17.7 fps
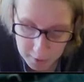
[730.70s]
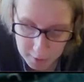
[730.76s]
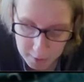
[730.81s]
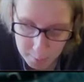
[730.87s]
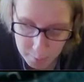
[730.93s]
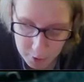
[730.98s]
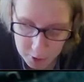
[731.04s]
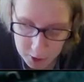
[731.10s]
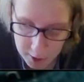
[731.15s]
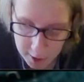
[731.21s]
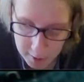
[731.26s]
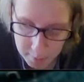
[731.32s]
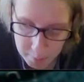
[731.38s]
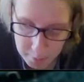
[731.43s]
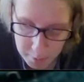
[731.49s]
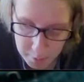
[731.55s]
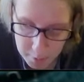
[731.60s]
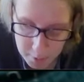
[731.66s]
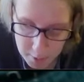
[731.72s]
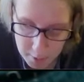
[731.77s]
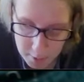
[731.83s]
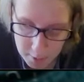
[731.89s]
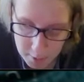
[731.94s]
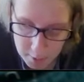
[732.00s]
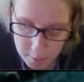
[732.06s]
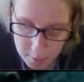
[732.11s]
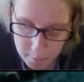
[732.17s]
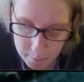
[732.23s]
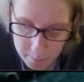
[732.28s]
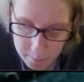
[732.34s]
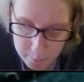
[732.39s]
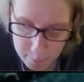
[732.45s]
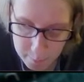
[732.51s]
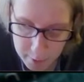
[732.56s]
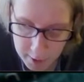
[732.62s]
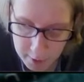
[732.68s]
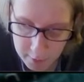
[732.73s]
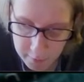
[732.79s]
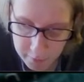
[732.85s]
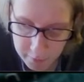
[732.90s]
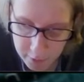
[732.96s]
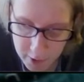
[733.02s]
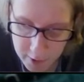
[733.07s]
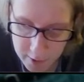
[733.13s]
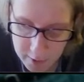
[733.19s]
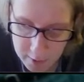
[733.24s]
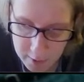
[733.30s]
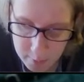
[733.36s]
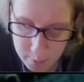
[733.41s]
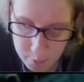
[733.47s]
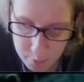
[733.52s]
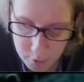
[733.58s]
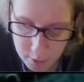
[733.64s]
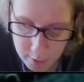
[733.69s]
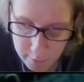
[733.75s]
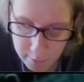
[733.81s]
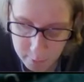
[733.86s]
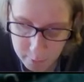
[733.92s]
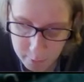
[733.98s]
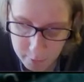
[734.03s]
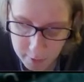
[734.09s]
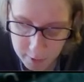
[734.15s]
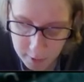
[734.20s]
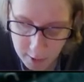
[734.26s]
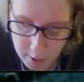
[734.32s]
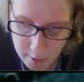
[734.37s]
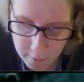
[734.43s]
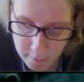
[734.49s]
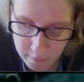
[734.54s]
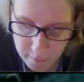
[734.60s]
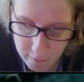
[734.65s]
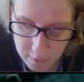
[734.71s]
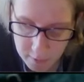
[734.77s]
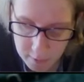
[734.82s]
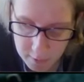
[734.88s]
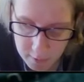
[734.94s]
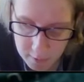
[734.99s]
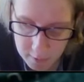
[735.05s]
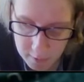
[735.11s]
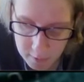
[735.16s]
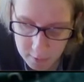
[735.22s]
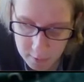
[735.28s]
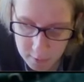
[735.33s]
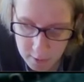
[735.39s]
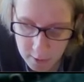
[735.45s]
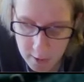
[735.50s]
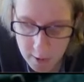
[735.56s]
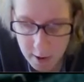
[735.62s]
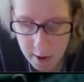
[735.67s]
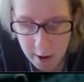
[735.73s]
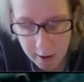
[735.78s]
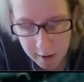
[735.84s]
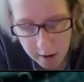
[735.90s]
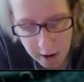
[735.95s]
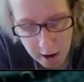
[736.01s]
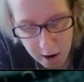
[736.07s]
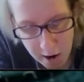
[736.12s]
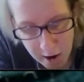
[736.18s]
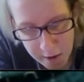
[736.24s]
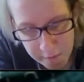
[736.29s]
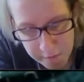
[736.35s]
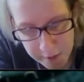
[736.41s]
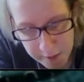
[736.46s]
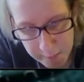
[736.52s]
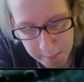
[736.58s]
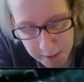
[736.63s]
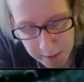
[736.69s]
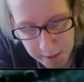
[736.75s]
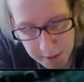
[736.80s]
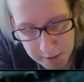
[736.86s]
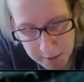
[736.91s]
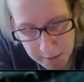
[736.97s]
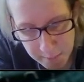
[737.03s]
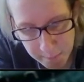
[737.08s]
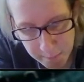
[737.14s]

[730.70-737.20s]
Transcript: the shape. But for those that are more comfortable with a kind of a carving mechanism,